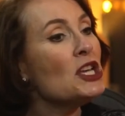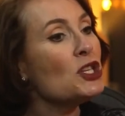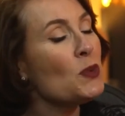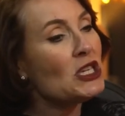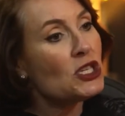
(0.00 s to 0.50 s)

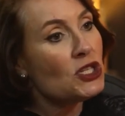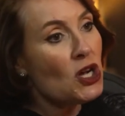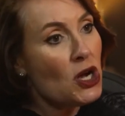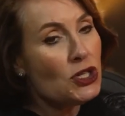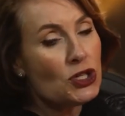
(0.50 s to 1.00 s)
So we
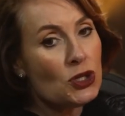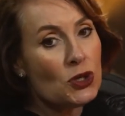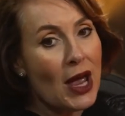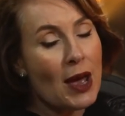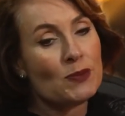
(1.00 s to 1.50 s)
start to
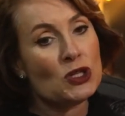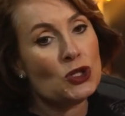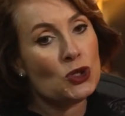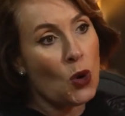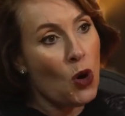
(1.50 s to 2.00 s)

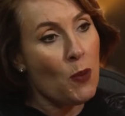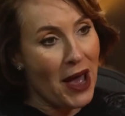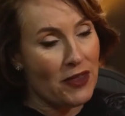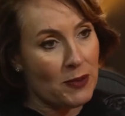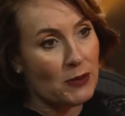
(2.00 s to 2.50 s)

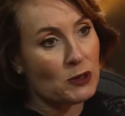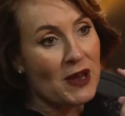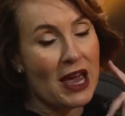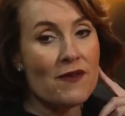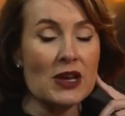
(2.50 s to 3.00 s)
absorb other people's
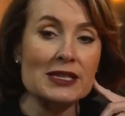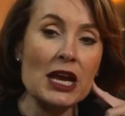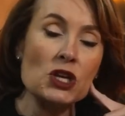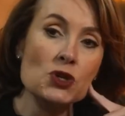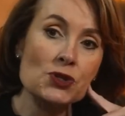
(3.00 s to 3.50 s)
behaviors.
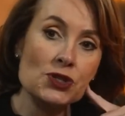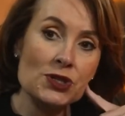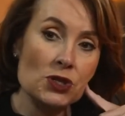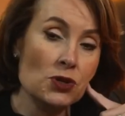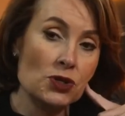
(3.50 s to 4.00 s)
And you,
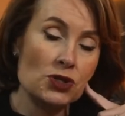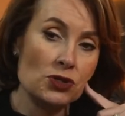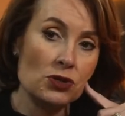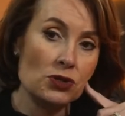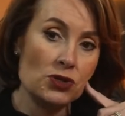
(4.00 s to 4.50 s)
you
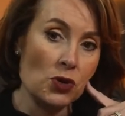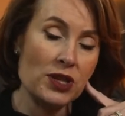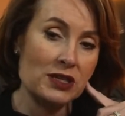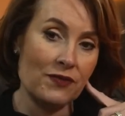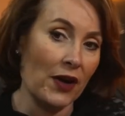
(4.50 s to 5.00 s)

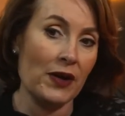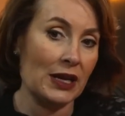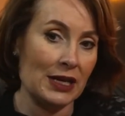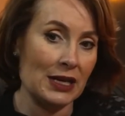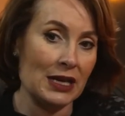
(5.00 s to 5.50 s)
saw this very
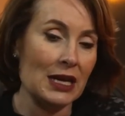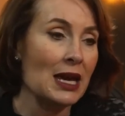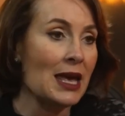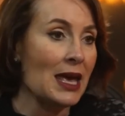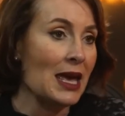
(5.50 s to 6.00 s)

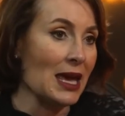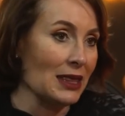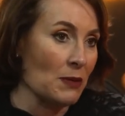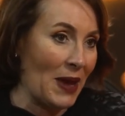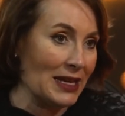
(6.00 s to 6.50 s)
clearly
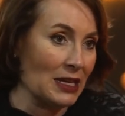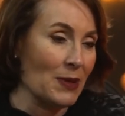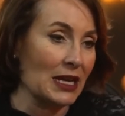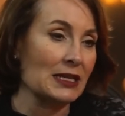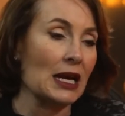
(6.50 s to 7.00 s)
in the
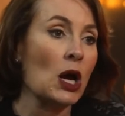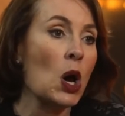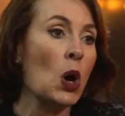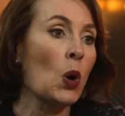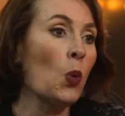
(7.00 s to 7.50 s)
pandemic. It's like
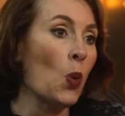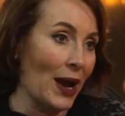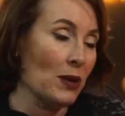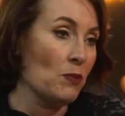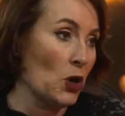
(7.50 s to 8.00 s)

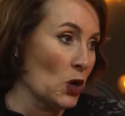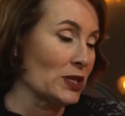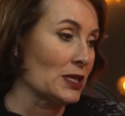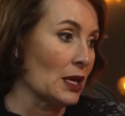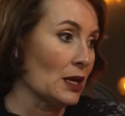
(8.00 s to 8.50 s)
one
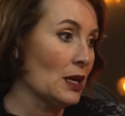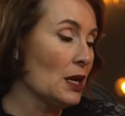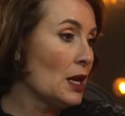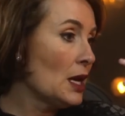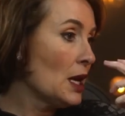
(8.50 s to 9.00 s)
person